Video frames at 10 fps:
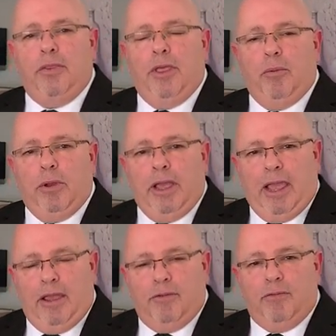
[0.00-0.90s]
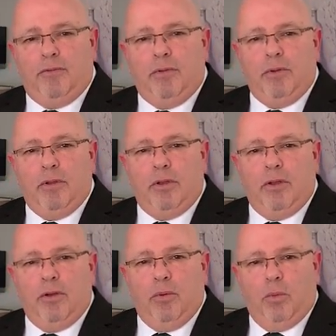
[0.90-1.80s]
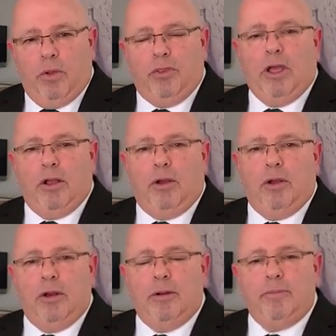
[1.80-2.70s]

that we have with our God.